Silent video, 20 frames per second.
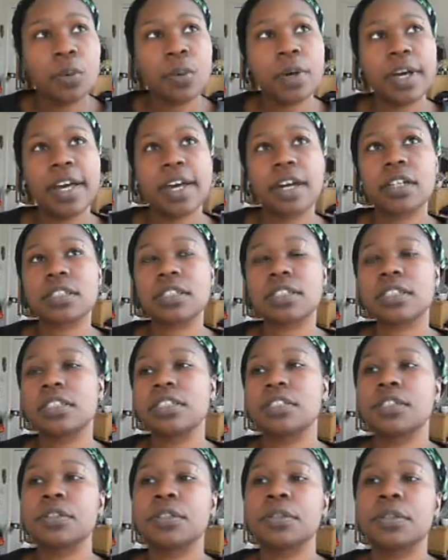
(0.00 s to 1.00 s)
What else
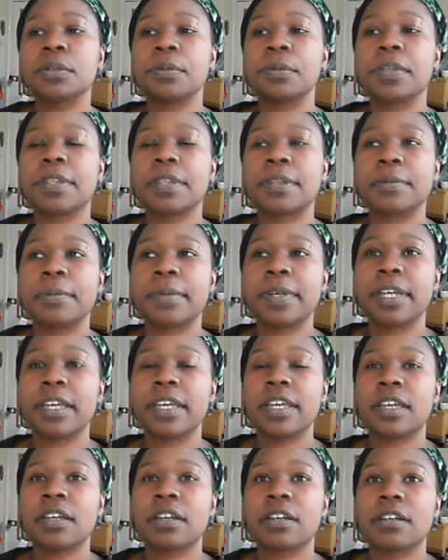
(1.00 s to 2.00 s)
is new with
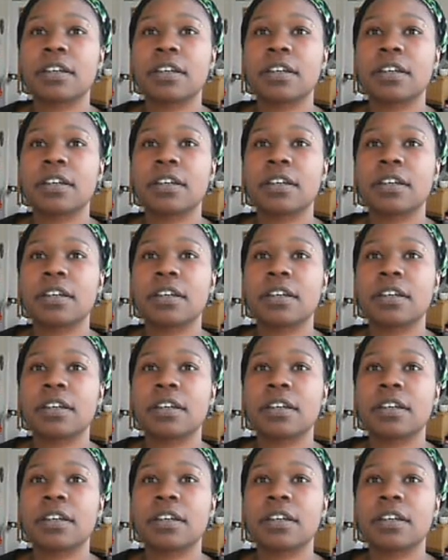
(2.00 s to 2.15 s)
me?